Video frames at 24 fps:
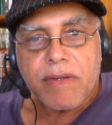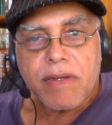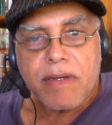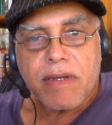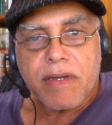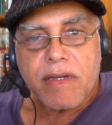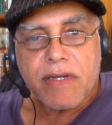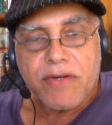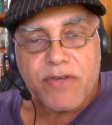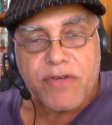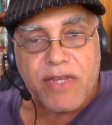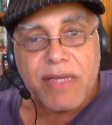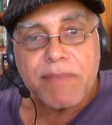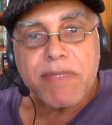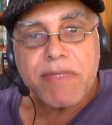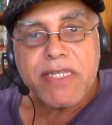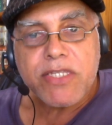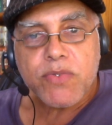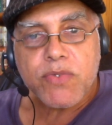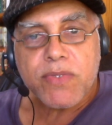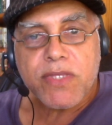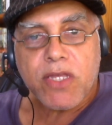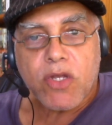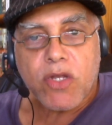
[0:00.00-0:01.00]

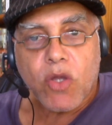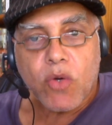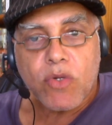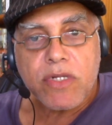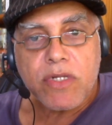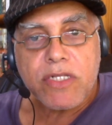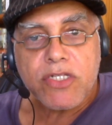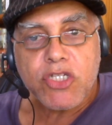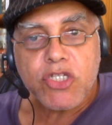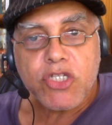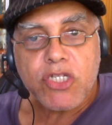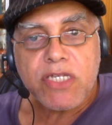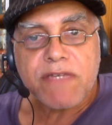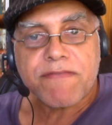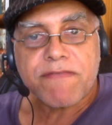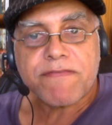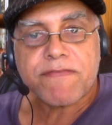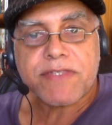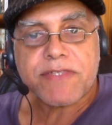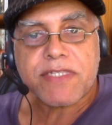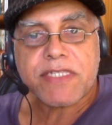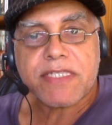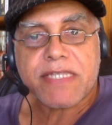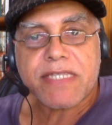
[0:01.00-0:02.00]
agreements with the local
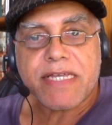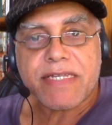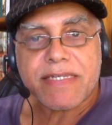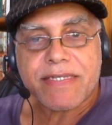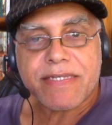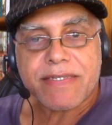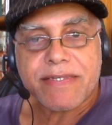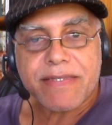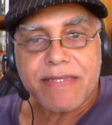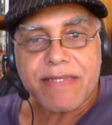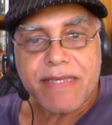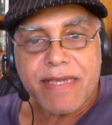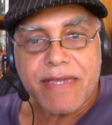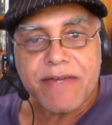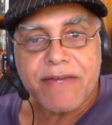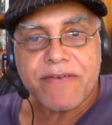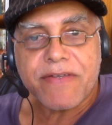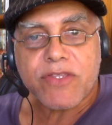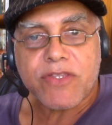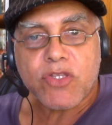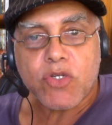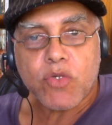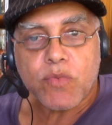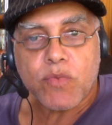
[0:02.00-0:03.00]
chiefs that the
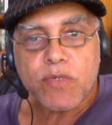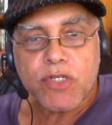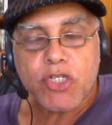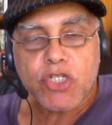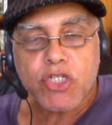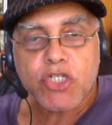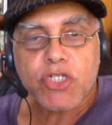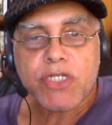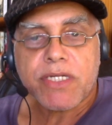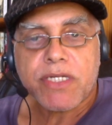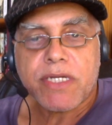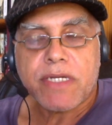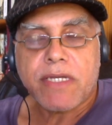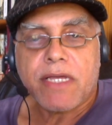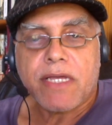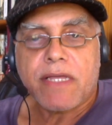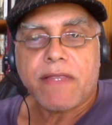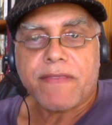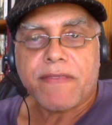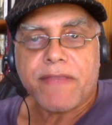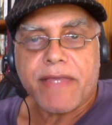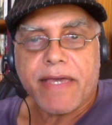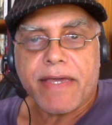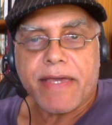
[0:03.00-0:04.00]
area through which
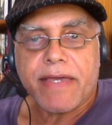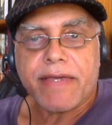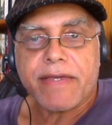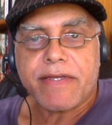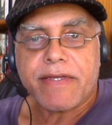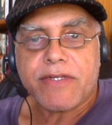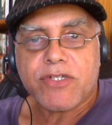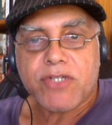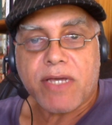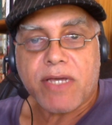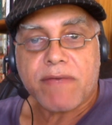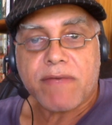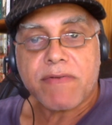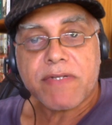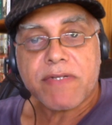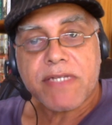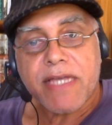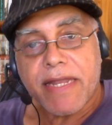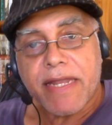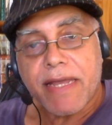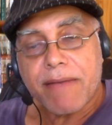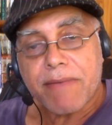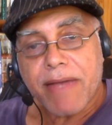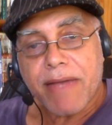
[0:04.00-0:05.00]
they traveled.
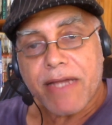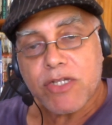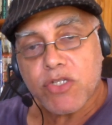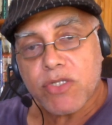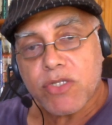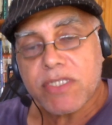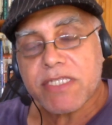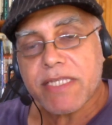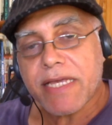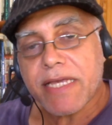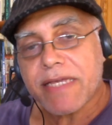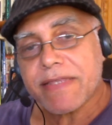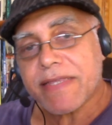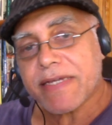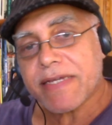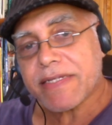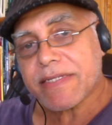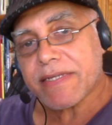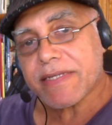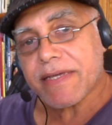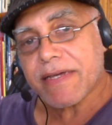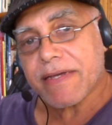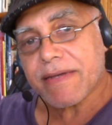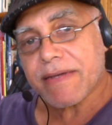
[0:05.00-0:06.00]
And I should say
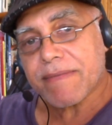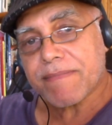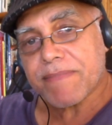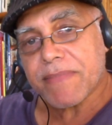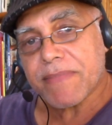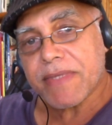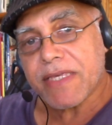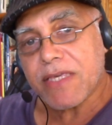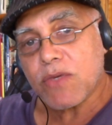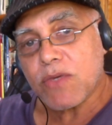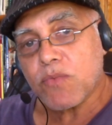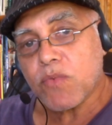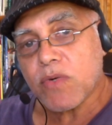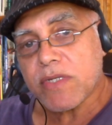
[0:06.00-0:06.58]
that he